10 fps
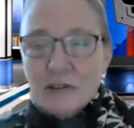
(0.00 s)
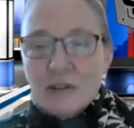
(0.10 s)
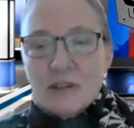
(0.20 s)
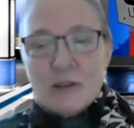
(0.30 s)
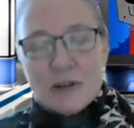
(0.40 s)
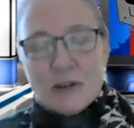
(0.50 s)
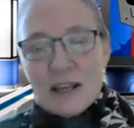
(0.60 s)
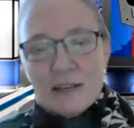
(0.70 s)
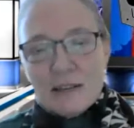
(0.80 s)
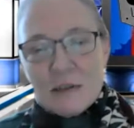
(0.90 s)
to do
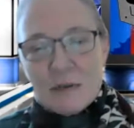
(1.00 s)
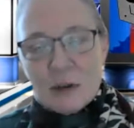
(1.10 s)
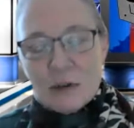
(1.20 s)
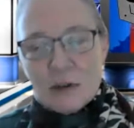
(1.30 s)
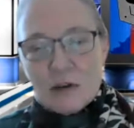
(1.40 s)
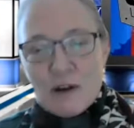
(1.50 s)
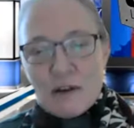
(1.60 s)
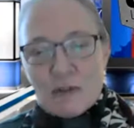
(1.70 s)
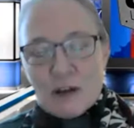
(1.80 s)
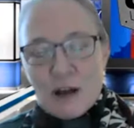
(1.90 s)
things in the future you've
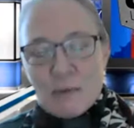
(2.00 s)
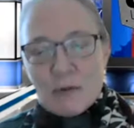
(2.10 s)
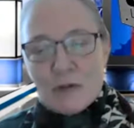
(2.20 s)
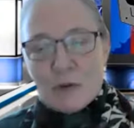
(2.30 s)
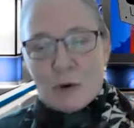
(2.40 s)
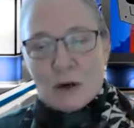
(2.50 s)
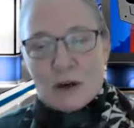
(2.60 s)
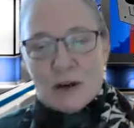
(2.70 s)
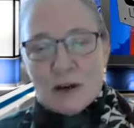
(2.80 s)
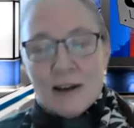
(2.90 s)
never done before.
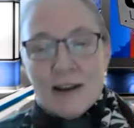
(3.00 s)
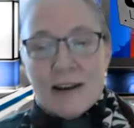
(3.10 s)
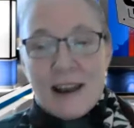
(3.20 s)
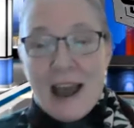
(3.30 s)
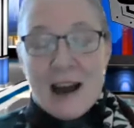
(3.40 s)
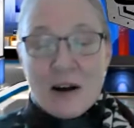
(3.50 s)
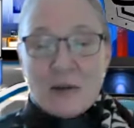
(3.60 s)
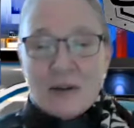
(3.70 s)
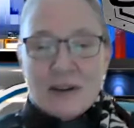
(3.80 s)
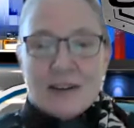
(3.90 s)
Now,
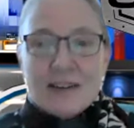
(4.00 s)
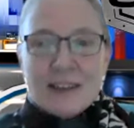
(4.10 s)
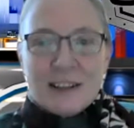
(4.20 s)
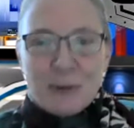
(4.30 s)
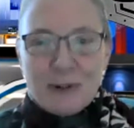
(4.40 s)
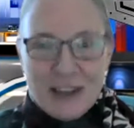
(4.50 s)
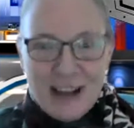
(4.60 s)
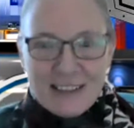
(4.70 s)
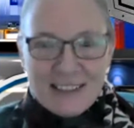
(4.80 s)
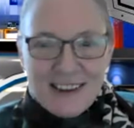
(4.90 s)
let's put the
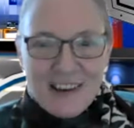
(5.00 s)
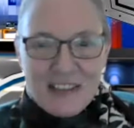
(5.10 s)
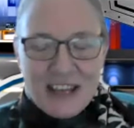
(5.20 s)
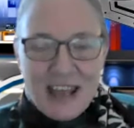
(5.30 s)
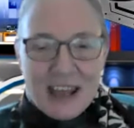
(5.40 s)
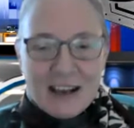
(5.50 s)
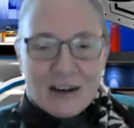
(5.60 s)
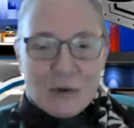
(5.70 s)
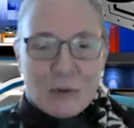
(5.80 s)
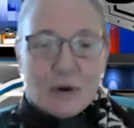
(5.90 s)
icing on the cake.
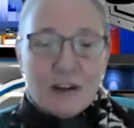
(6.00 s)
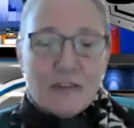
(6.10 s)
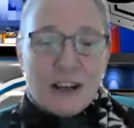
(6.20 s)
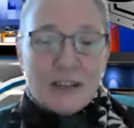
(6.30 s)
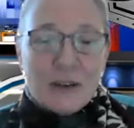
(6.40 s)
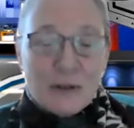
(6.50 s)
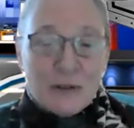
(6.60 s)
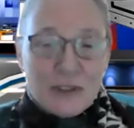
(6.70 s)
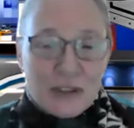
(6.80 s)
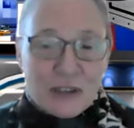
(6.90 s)
What if I
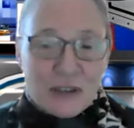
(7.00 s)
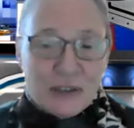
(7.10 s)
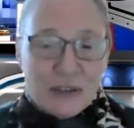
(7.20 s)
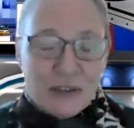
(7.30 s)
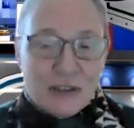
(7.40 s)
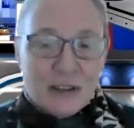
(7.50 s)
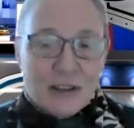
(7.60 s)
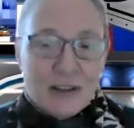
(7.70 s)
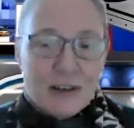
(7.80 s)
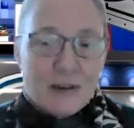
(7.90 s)
told you,
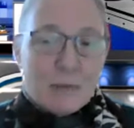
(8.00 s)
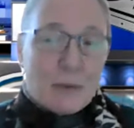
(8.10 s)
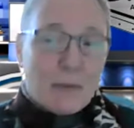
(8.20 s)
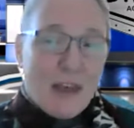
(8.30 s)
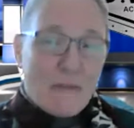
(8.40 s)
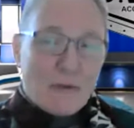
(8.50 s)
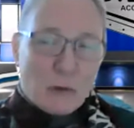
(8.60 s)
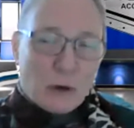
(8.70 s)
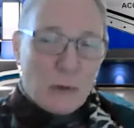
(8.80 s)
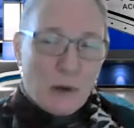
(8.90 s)
remember that
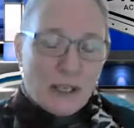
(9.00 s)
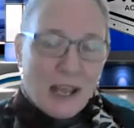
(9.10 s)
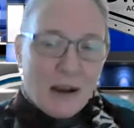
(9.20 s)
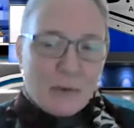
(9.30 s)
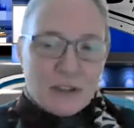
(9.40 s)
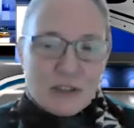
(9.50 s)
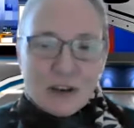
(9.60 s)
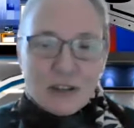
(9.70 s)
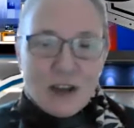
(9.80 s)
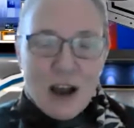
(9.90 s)
401k we
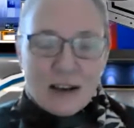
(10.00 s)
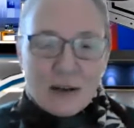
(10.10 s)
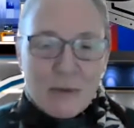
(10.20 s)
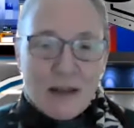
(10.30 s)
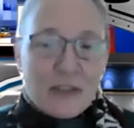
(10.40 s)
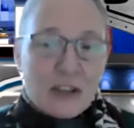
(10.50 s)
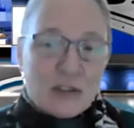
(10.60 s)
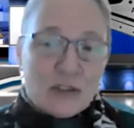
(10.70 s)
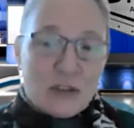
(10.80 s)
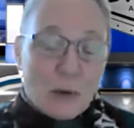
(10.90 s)
started talking about
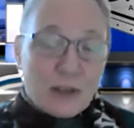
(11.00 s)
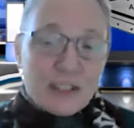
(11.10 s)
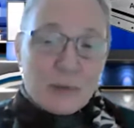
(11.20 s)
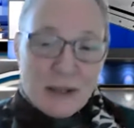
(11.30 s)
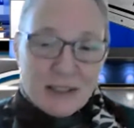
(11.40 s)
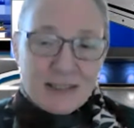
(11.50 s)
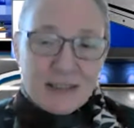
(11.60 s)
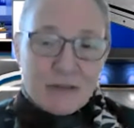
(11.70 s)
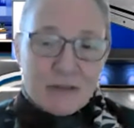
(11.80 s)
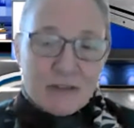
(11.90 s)
that's so expensive?